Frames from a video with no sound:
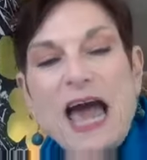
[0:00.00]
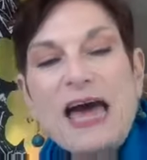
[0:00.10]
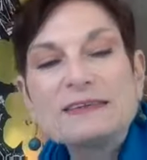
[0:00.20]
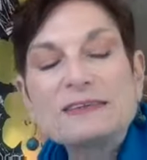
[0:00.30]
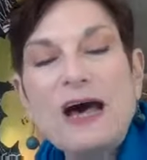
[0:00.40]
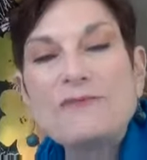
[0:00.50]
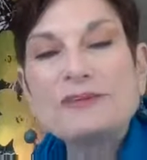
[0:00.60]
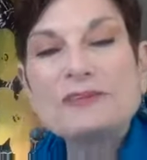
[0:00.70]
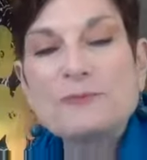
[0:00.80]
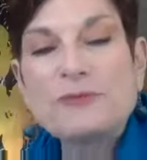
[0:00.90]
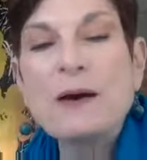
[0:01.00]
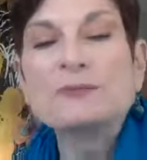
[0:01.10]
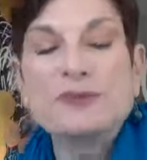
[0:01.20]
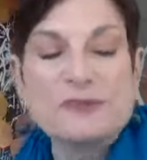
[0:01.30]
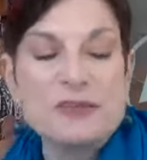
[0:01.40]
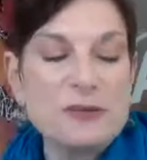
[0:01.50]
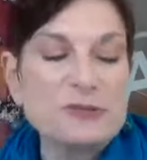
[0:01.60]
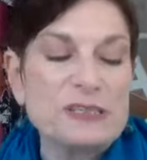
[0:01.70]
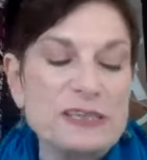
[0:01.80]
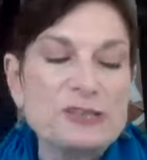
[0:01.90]
and solving some problems because there
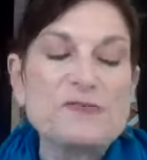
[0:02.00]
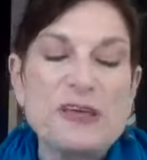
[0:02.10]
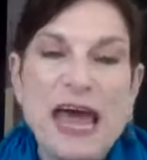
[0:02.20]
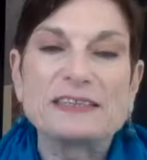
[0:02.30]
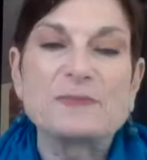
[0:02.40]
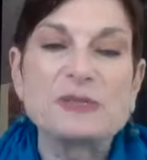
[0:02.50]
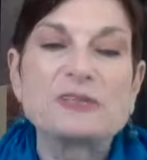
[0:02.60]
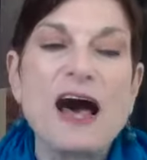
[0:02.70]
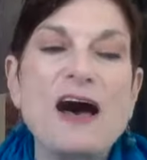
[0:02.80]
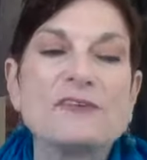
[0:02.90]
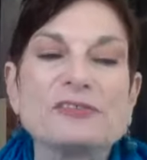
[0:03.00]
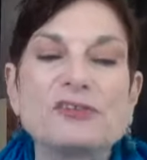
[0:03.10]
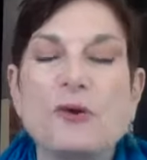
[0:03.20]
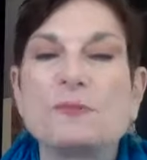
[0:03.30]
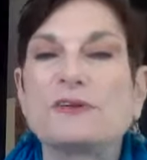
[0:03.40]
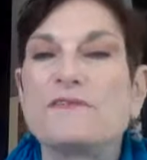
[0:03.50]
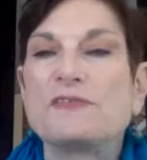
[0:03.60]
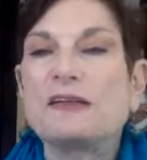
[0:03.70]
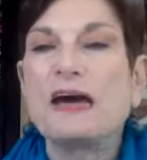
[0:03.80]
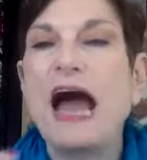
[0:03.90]
was an issue that had to be solved in terms of the,
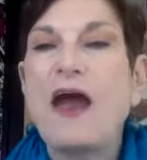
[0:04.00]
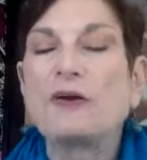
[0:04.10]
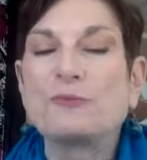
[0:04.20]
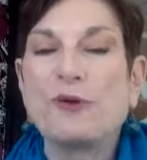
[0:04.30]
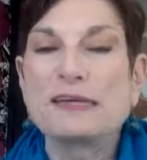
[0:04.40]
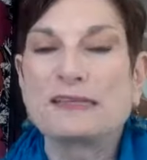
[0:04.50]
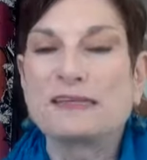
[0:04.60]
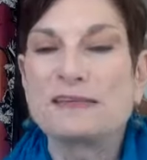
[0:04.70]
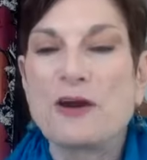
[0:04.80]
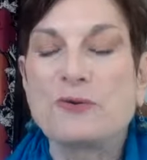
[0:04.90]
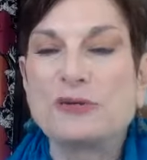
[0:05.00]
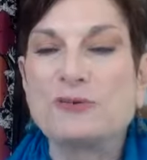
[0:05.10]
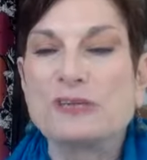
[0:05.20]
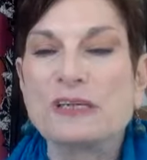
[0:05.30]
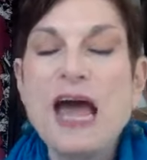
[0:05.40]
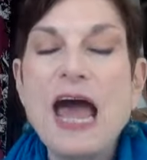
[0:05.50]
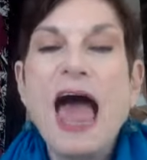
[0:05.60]
uh-huh. the hiring process that they were using.